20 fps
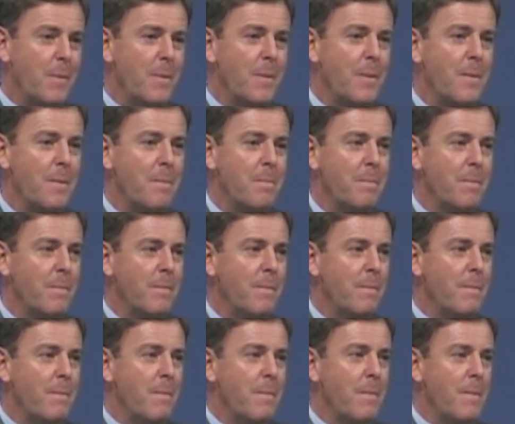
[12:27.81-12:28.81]

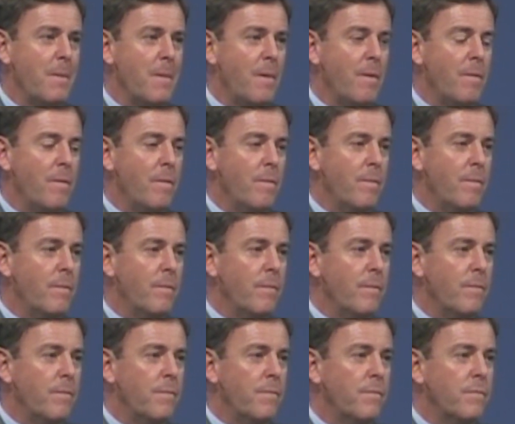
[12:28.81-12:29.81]

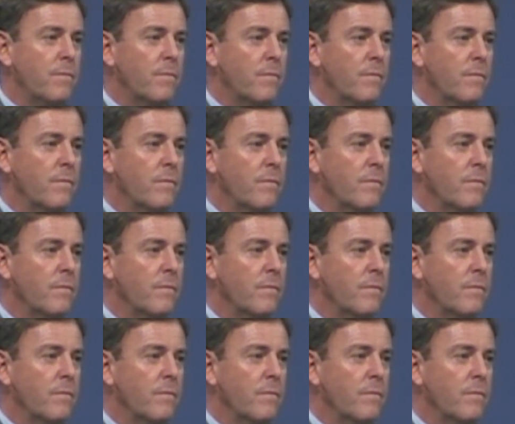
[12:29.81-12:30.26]
Nothing is said.